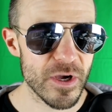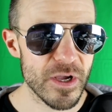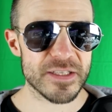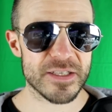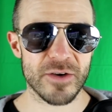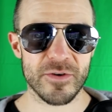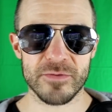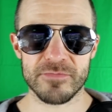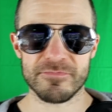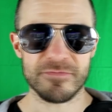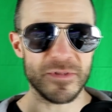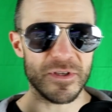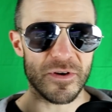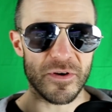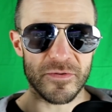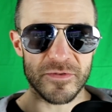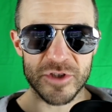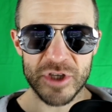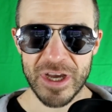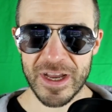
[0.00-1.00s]
So,
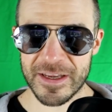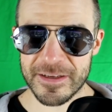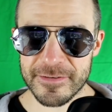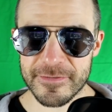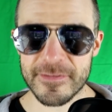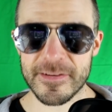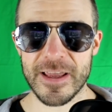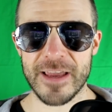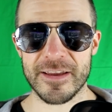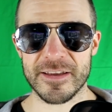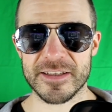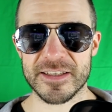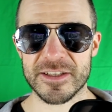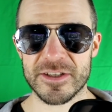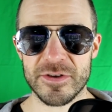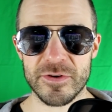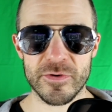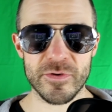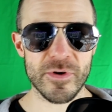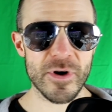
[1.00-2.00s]
giant thanks
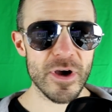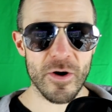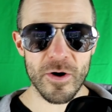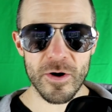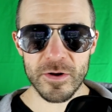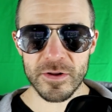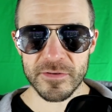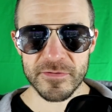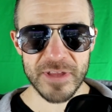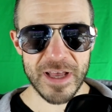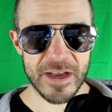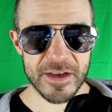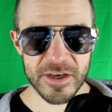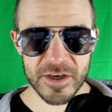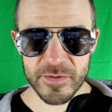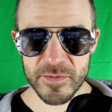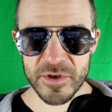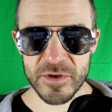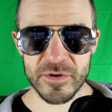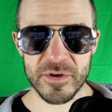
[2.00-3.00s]
to all of that
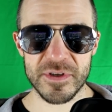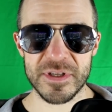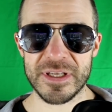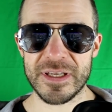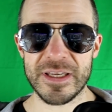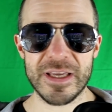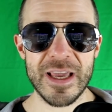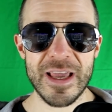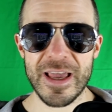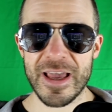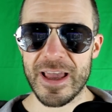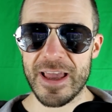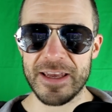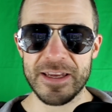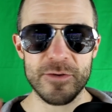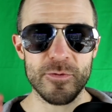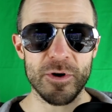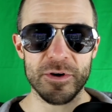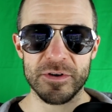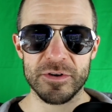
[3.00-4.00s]
community,
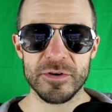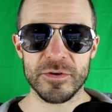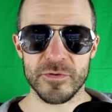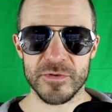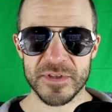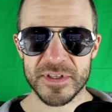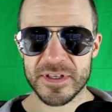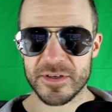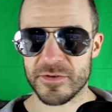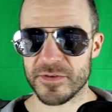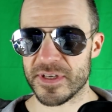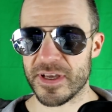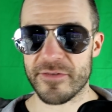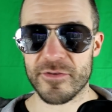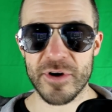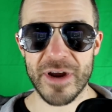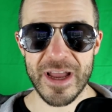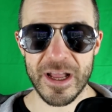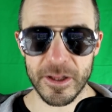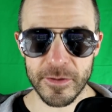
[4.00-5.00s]
anyone who's
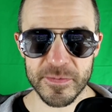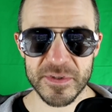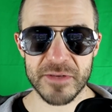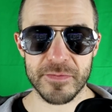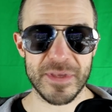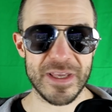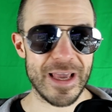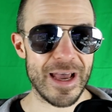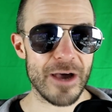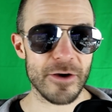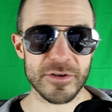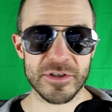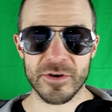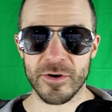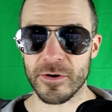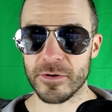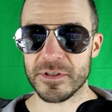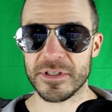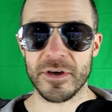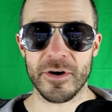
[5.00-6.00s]
ever helped me out,
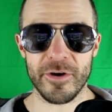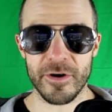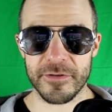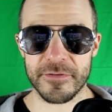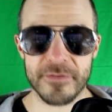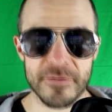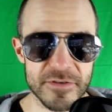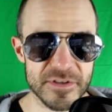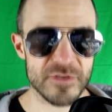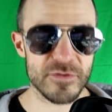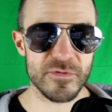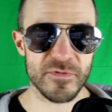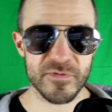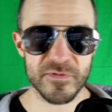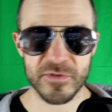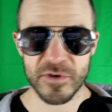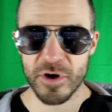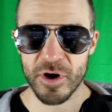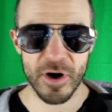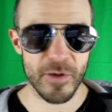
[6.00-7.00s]
all the authors
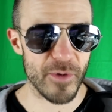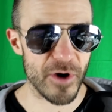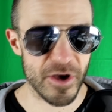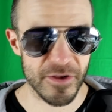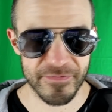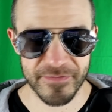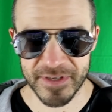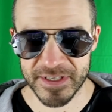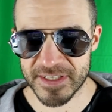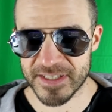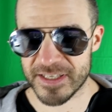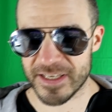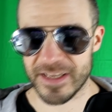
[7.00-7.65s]
who've come on this.